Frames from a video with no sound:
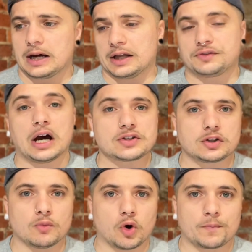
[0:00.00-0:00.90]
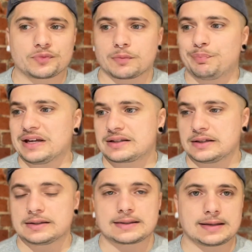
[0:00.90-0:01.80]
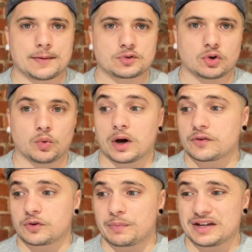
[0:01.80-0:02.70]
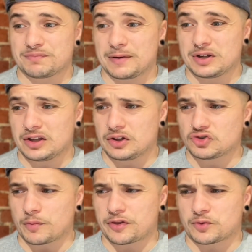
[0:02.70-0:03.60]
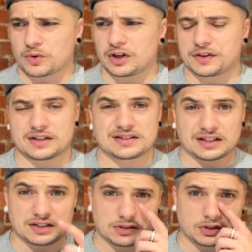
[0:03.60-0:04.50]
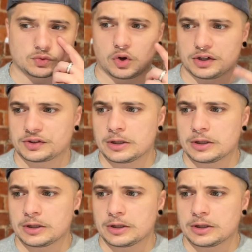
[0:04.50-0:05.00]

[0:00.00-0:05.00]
Darcy Moore, best intercept, or one of the best, maybe in the top 3, I think, statistics-wise,